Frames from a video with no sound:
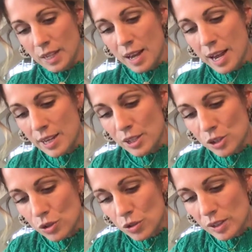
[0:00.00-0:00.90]
I
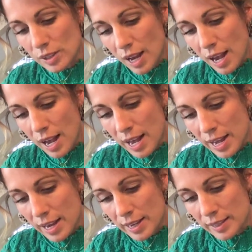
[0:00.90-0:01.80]
just do the
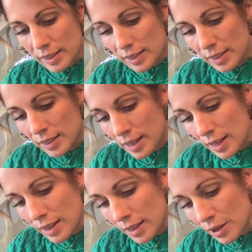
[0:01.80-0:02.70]
sides
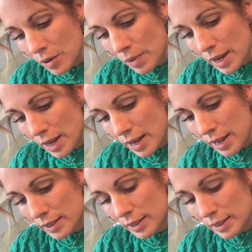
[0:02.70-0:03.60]
a little
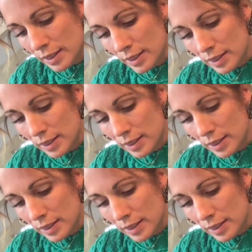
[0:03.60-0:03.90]
bit.